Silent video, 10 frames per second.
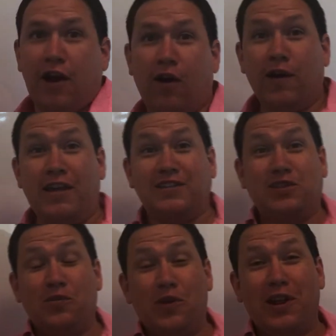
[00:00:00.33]
All right,
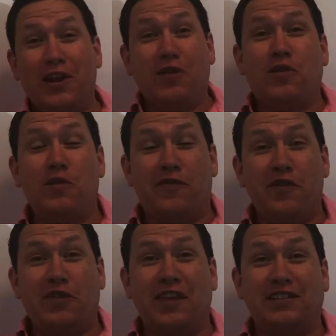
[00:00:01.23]
so we're going to go through a
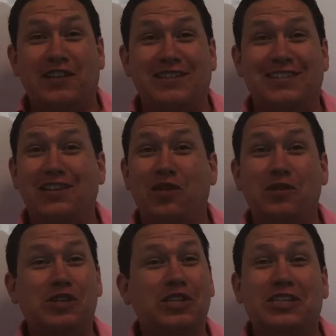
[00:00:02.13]
few things that
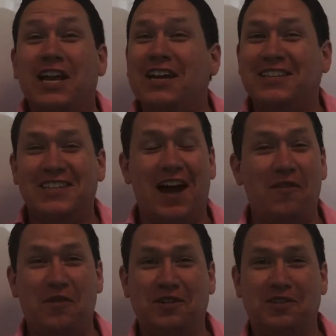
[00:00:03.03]
Zillow just does
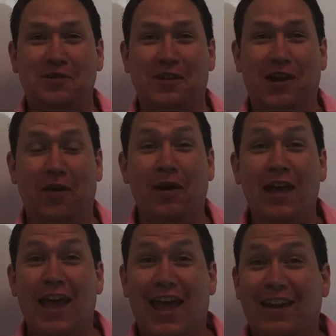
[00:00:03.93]
not want you to know.
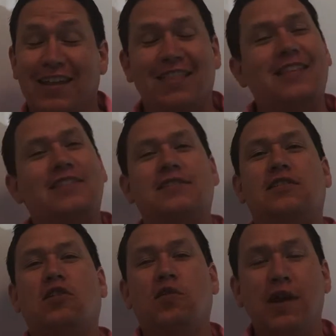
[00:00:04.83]
And this is
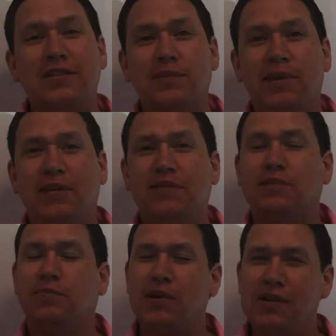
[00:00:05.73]
crazy because
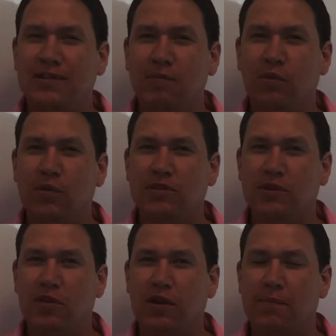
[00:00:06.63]
it's pretty simple once
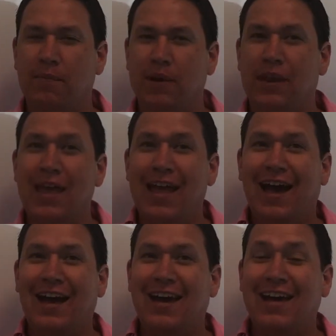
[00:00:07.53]
you learn it, but
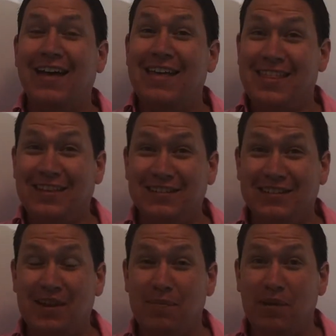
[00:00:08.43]
this is
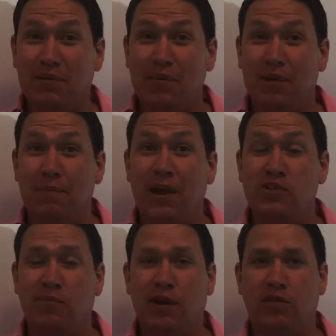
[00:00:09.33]
going to be able to be a
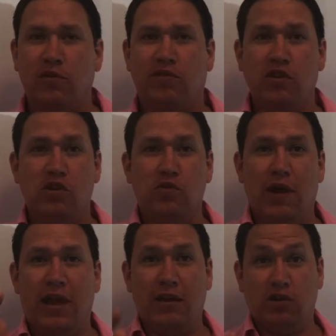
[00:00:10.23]
major breakthrough for
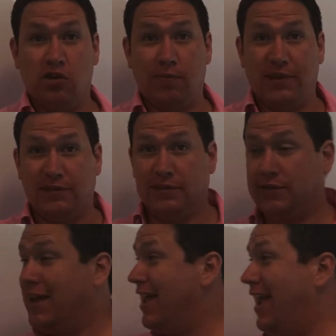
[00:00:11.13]
you and your
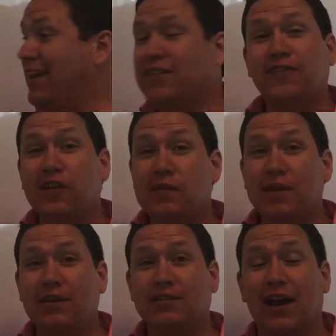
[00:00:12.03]
business. And it's funny
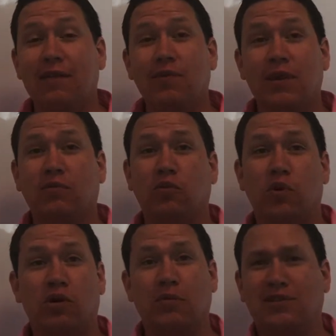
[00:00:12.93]
because I've been able to
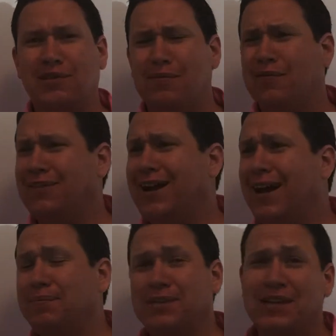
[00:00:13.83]
work with some of the
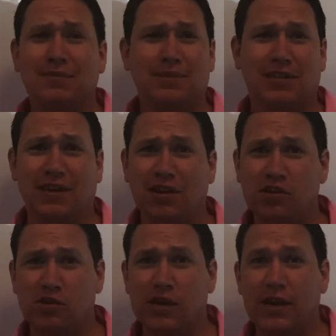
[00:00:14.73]
top teams in the
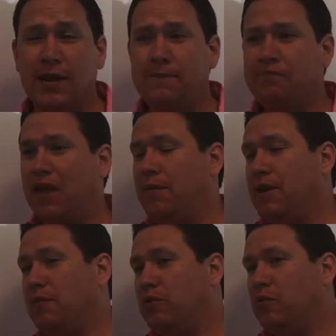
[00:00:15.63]
country. I've
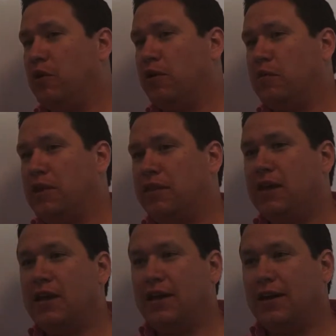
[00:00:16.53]
been able to work with
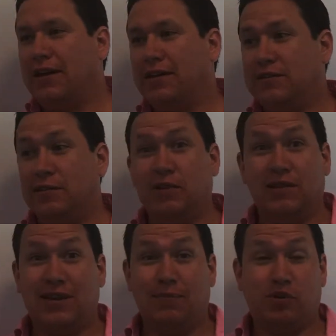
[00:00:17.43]
some of
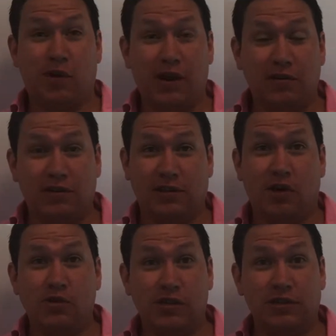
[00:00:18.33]
the top trainers and
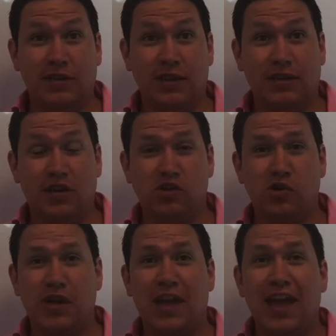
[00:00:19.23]
coaches in the
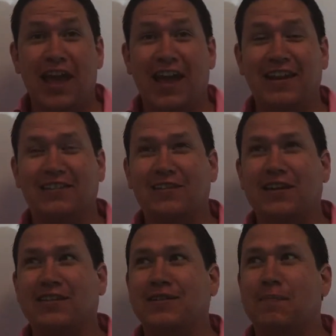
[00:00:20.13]
country, and
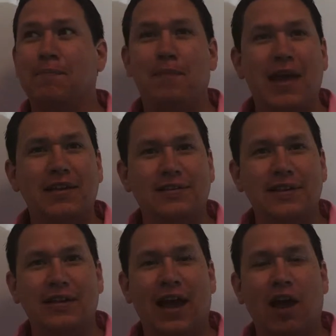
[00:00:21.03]
it's
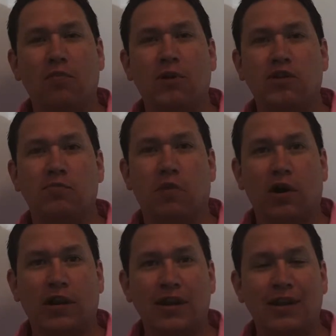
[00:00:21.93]
amazing how much
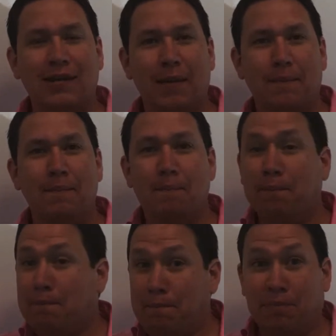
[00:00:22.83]
marketing
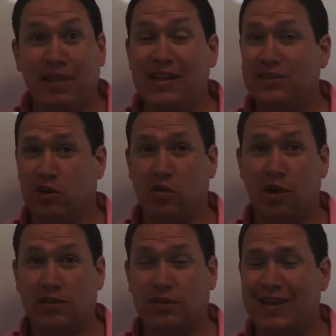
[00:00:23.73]
plays
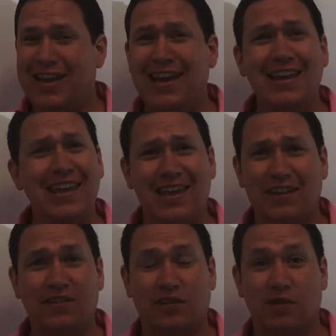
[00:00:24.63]
across any
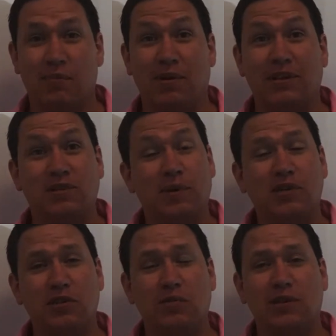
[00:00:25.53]
industry, but
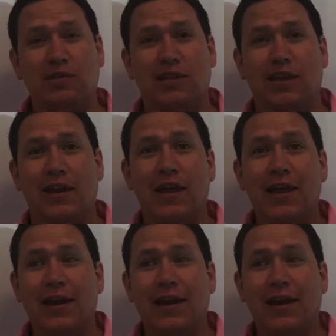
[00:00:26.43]
especially in real estate.